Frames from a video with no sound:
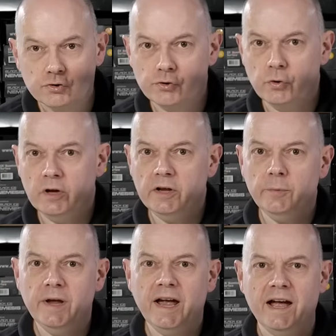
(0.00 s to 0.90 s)
Truly,
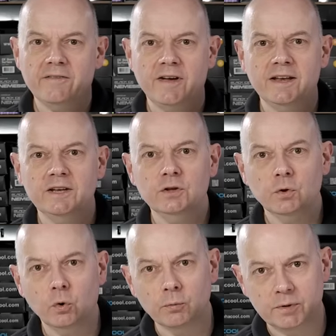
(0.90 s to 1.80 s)
we have an
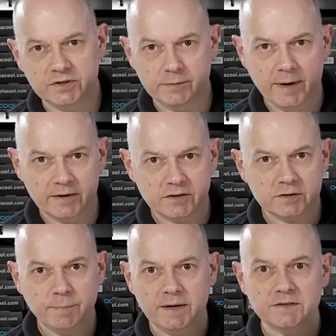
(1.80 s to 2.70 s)
enormous amount of
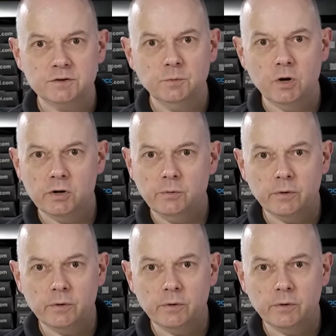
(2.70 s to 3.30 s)
space to work